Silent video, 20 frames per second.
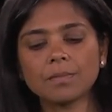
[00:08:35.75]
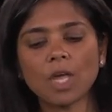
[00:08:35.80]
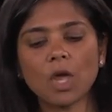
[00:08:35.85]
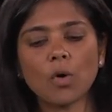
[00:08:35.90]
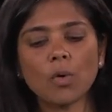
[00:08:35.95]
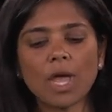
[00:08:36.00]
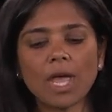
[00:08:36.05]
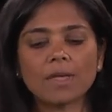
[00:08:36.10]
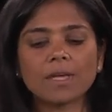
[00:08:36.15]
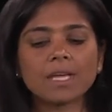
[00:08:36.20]

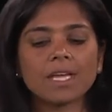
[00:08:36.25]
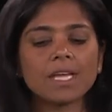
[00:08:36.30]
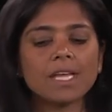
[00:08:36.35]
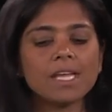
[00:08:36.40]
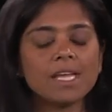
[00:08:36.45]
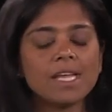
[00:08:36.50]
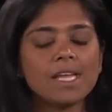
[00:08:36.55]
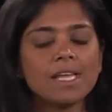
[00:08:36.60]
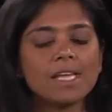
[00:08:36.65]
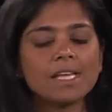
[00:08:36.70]
Okay,
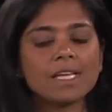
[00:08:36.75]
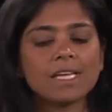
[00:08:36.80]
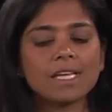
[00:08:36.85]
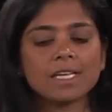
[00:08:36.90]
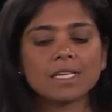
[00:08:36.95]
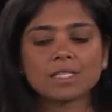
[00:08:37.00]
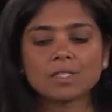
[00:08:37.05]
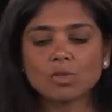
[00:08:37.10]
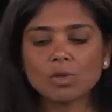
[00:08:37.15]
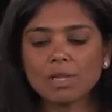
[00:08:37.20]

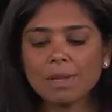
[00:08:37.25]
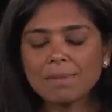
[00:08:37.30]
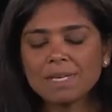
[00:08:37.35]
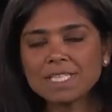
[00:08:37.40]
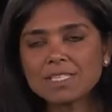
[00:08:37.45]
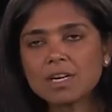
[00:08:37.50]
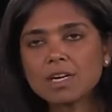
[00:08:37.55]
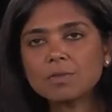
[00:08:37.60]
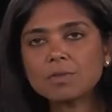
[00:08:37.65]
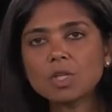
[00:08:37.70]
so let me
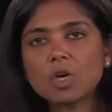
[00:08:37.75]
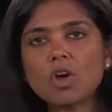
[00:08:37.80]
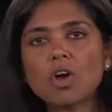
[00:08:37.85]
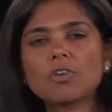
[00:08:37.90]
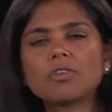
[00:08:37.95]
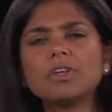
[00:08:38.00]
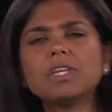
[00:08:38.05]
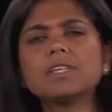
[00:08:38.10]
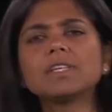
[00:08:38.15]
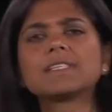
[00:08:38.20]
start with a
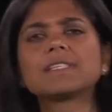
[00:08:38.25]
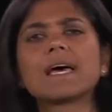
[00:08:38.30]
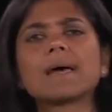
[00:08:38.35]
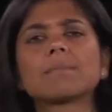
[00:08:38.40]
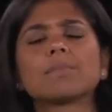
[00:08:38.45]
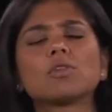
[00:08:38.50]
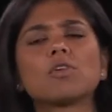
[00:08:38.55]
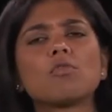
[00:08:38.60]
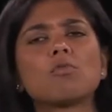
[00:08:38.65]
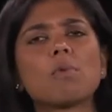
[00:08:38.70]
concrete
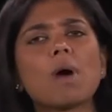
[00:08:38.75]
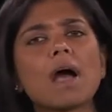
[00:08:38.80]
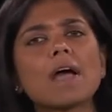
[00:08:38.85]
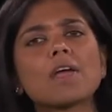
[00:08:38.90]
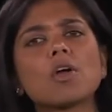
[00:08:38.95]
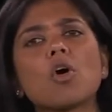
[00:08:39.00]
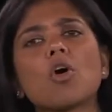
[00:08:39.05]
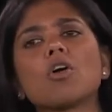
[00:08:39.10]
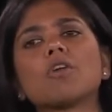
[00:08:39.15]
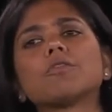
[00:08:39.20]
example of
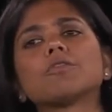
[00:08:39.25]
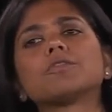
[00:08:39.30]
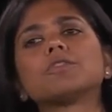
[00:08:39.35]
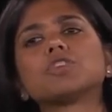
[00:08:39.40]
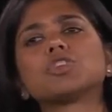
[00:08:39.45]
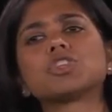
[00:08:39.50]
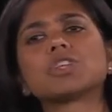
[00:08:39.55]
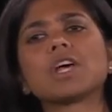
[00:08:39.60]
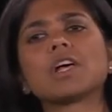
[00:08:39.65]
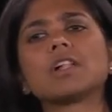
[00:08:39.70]
why
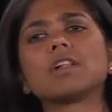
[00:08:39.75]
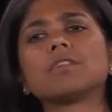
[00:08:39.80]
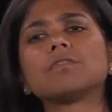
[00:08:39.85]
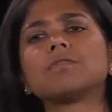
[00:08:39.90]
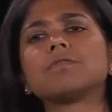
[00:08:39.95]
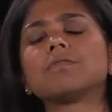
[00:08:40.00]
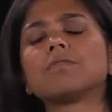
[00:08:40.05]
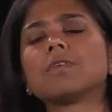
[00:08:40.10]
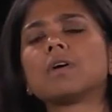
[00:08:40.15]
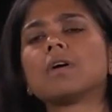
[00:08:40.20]

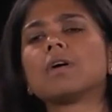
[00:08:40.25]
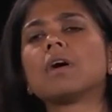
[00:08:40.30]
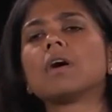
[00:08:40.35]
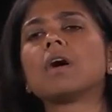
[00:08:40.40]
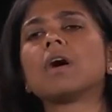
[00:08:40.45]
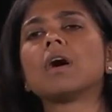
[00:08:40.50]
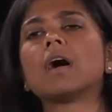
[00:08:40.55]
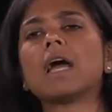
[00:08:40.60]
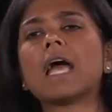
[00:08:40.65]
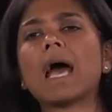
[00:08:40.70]
off-the-shelf
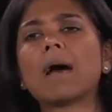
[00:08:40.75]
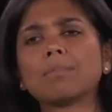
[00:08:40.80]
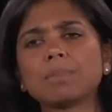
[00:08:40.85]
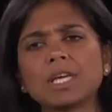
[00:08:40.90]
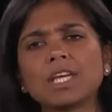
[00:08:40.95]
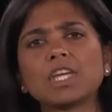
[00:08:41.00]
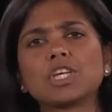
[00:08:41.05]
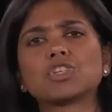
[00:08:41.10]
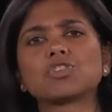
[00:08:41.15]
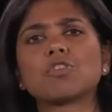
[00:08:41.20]

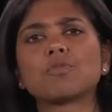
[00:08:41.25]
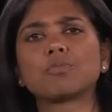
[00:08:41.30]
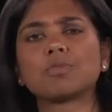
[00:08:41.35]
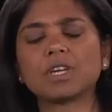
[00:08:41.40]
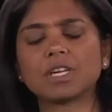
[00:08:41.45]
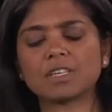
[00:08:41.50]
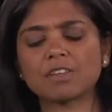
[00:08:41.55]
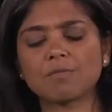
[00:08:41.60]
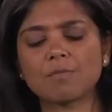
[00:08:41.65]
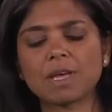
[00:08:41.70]
application of
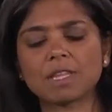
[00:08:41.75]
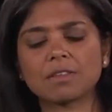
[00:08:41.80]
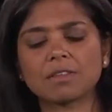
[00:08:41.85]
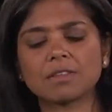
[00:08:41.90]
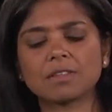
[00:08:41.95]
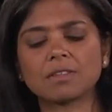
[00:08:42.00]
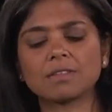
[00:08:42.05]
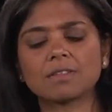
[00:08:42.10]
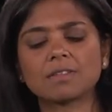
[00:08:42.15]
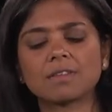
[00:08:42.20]
predictive
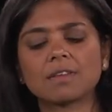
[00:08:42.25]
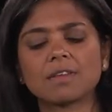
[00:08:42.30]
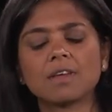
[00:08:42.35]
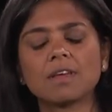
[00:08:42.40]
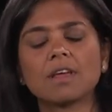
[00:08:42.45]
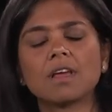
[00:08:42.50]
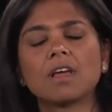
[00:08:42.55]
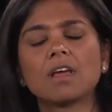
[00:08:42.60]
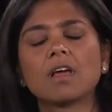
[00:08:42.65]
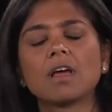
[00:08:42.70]
methods
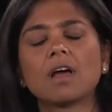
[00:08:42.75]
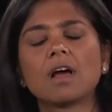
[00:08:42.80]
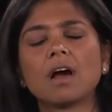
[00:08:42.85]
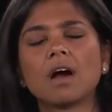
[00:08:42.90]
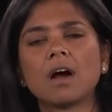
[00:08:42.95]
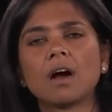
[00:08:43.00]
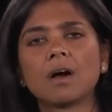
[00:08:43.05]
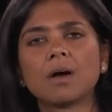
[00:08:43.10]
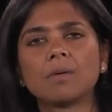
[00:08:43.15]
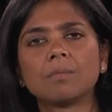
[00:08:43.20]

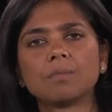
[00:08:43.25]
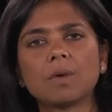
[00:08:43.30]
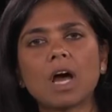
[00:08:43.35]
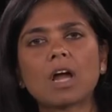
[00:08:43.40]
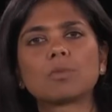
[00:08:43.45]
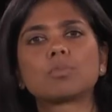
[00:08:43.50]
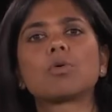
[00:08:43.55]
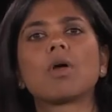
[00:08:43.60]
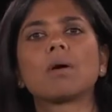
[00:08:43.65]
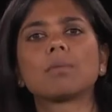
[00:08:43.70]
um,
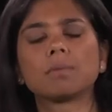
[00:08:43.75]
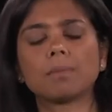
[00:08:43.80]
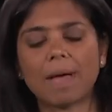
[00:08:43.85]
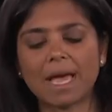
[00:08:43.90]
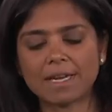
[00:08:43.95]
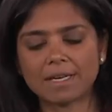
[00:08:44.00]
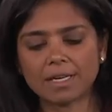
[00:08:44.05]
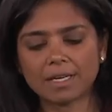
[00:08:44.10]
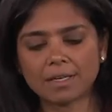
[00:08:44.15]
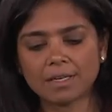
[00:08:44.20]
are
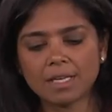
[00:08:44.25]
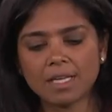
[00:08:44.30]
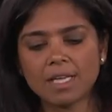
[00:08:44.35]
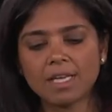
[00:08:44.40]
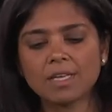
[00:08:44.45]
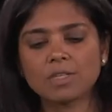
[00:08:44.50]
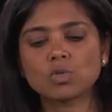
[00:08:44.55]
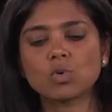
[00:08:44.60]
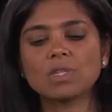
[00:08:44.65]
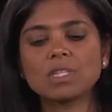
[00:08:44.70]
problematic.
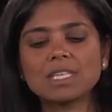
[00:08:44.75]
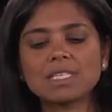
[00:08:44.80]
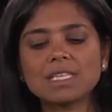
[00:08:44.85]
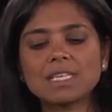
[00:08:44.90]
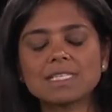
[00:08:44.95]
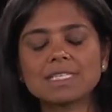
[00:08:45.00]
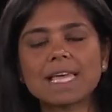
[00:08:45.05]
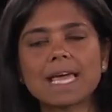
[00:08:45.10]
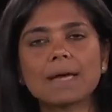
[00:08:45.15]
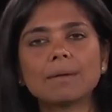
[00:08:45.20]
So in this
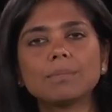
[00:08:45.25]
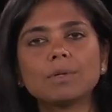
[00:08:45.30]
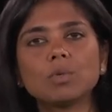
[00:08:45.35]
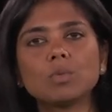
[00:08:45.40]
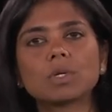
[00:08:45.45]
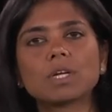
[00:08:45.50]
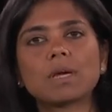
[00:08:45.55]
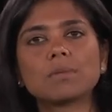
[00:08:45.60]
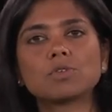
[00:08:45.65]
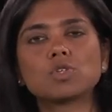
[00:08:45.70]
example,
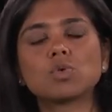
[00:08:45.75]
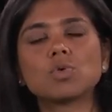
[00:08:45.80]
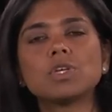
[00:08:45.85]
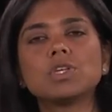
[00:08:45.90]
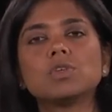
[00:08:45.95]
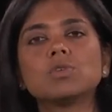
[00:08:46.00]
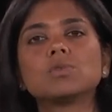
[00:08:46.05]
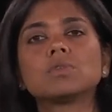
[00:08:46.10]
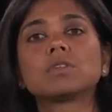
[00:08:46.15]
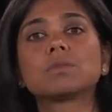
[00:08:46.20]
what I'm
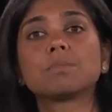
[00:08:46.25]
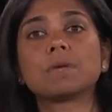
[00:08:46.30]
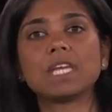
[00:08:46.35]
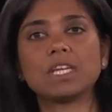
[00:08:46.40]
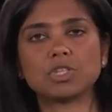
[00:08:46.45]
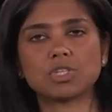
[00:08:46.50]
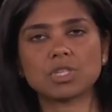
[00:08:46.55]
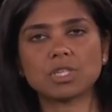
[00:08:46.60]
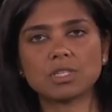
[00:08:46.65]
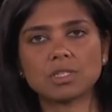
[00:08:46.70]
showing you is a
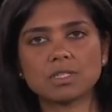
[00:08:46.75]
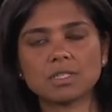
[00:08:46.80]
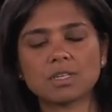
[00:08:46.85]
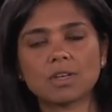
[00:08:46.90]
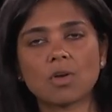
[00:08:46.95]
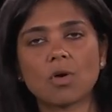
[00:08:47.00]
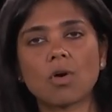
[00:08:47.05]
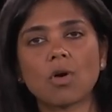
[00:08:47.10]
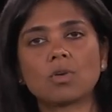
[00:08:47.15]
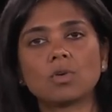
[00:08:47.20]
patient
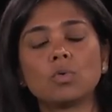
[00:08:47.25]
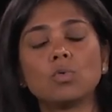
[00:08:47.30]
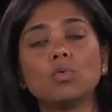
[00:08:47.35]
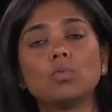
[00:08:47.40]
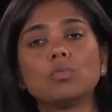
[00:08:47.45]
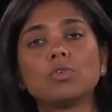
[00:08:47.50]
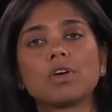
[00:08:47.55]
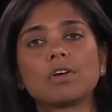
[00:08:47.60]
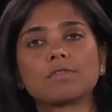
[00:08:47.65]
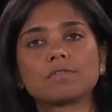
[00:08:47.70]
on
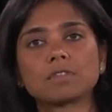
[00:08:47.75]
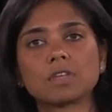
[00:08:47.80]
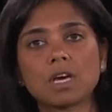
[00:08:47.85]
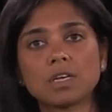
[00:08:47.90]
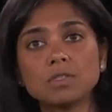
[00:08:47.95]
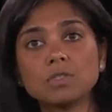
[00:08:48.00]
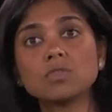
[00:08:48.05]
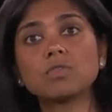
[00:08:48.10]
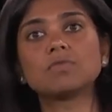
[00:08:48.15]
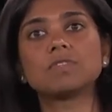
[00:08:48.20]
whom you have
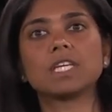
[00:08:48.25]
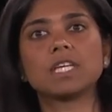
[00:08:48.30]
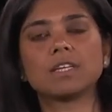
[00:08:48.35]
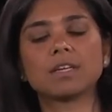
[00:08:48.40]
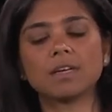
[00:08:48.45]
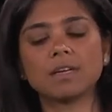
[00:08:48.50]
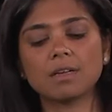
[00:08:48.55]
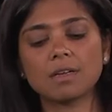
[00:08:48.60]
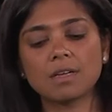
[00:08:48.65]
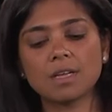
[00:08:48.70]
tons of
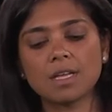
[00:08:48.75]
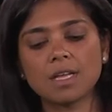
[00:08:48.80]
data